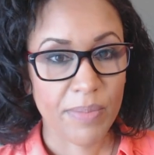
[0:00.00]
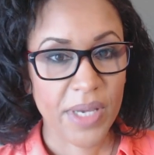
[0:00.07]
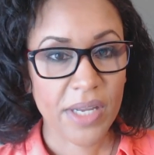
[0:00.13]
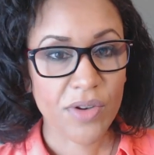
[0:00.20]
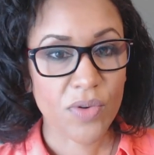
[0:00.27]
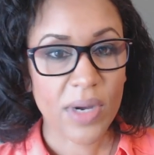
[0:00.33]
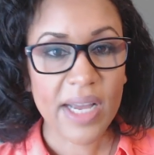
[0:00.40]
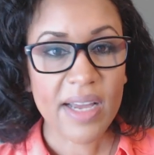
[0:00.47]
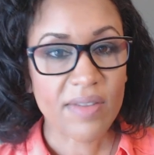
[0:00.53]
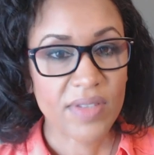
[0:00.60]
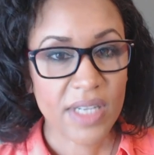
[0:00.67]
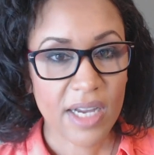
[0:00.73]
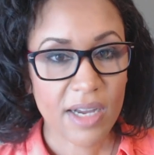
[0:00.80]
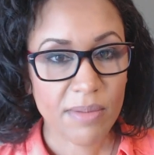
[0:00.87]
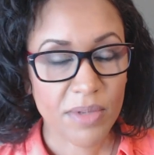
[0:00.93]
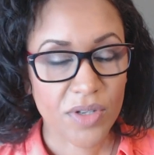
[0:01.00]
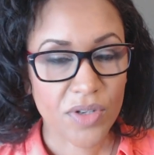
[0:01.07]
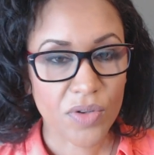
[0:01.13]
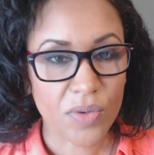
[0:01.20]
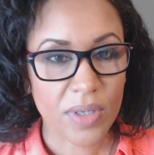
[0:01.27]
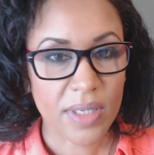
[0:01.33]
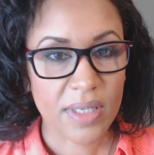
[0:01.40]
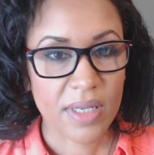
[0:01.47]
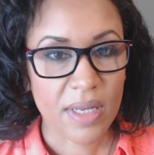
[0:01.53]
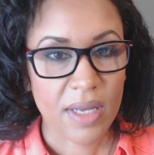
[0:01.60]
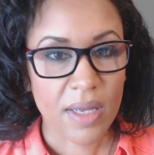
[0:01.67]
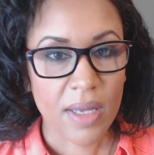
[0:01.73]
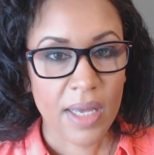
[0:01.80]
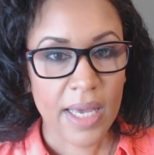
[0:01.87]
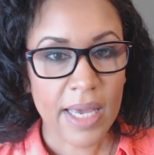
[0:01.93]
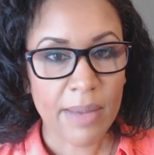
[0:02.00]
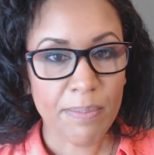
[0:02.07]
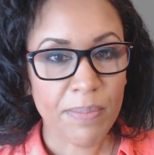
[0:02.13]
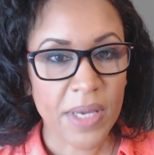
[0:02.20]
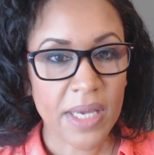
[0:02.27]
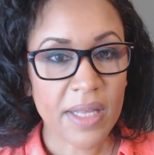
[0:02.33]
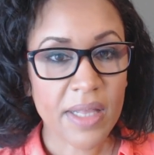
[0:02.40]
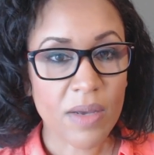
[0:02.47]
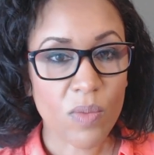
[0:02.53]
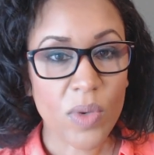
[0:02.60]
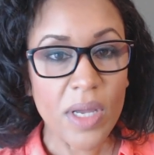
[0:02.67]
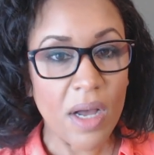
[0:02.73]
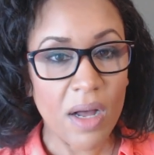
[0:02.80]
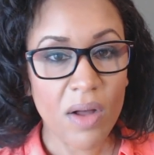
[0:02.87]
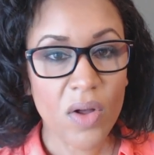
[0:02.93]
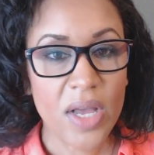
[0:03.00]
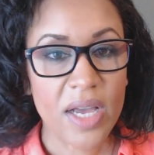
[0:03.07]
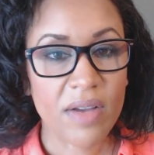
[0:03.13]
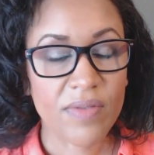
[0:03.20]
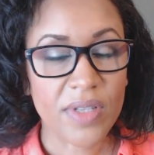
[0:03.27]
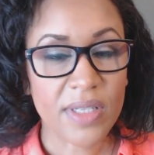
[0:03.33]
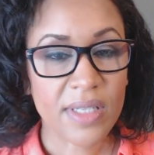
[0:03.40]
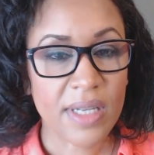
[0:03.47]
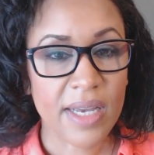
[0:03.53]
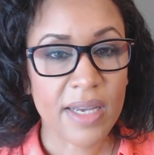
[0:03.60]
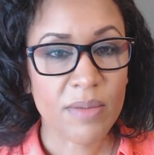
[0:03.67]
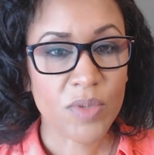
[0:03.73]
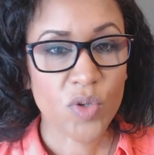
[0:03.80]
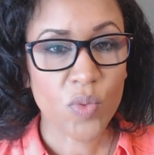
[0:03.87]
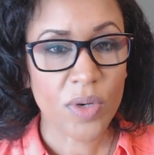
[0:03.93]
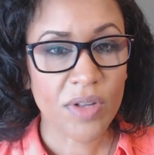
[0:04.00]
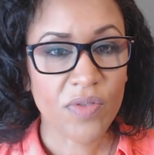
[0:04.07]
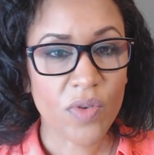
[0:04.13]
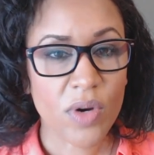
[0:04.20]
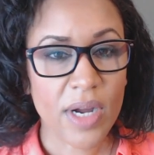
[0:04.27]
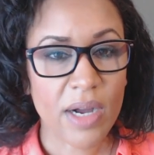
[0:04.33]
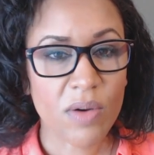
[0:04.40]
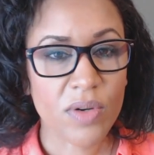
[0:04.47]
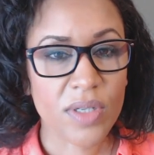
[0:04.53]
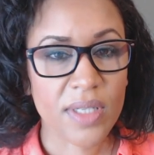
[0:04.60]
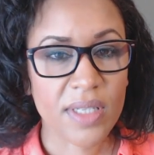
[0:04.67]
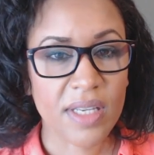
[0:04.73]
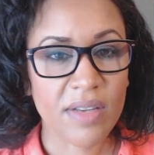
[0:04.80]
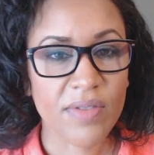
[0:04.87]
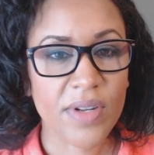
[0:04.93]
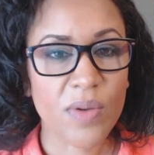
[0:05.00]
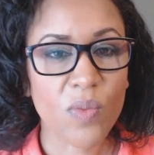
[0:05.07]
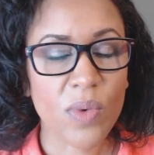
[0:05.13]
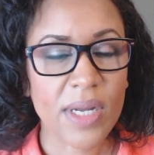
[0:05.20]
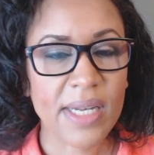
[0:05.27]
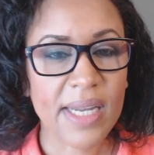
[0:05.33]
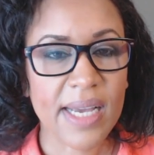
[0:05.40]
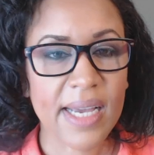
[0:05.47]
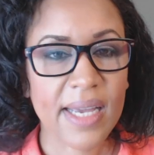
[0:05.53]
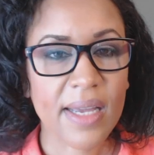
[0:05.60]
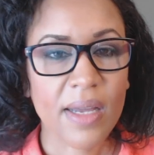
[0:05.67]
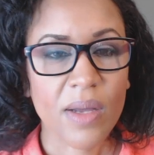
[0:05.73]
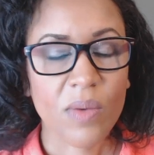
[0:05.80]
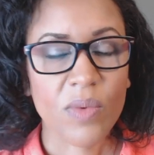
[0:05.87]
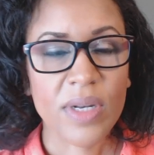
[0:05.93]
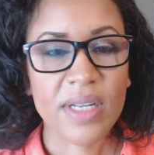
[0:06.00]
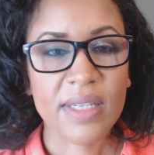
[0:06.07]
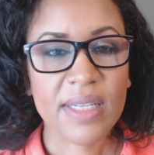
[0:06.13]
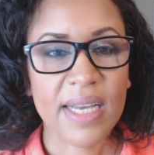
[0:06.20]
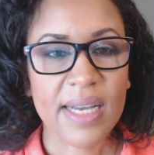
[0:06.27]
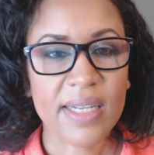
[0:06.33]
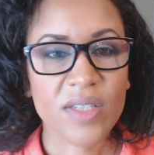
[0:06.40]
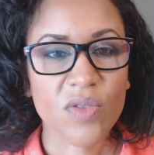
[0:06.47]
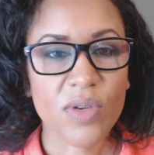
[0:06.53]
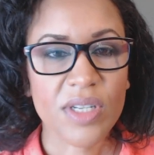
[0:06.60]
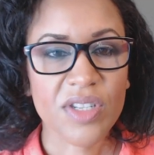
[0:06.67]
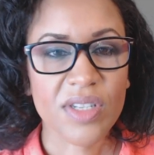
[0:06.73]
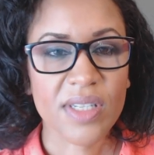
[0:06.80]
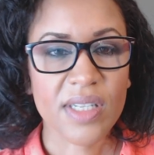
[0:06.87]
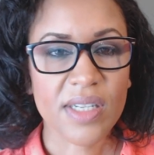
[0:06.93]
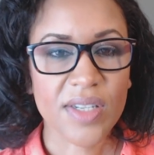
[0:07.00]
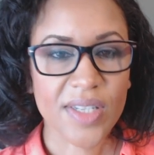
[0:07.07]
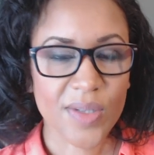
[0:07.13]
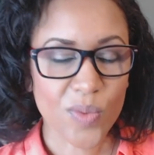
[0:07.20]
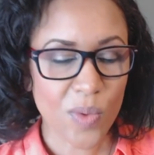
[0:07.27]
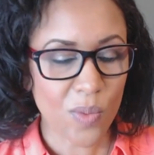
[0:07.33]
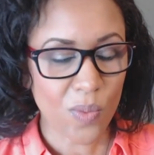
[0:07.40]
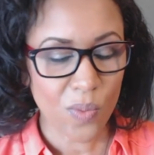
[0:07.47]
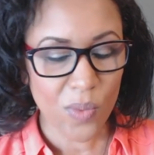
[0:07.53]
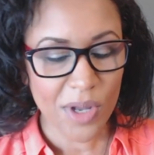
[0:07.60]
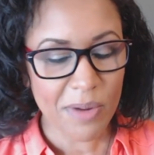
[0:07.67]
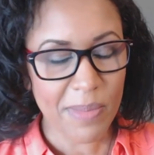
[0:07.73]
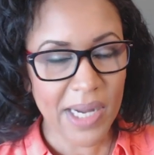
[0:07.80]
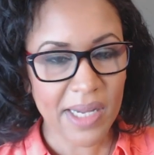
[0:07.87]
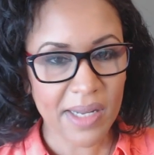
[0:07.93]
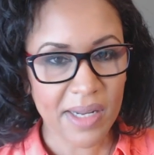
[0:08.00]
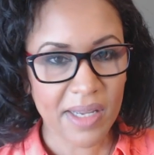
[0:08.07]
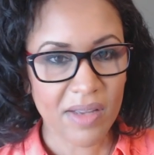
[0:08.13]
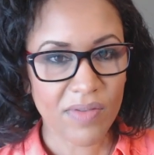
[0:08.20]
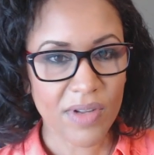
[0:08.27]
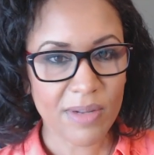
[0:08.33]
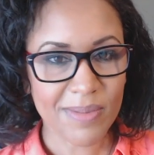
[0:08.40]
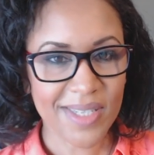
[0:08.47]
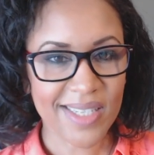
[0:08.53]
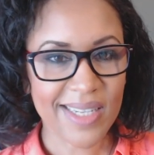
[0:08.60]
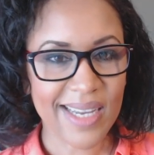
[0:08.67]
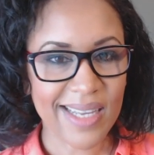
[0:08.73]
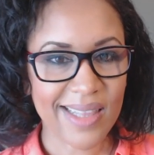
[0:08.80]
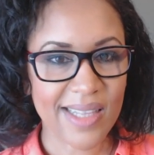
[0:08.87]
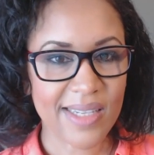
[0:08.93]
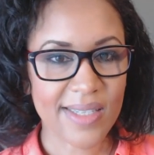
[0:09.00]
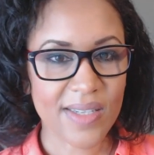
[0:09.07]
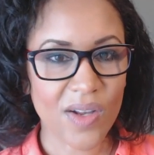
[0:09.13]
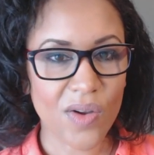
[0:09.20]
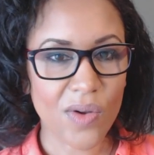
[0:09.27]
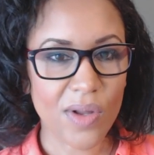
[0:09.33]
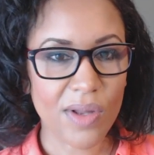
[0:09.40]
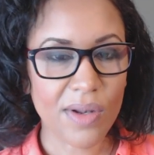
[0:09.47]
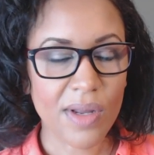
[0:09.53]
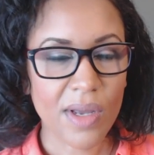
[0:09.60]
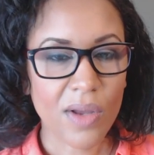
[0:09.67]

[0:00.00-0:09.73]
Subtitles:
B, do I have time to do it? And being that we all have the same 24 hours given in one day, we need to ask questions such as, well, what am I going to give up to take this on?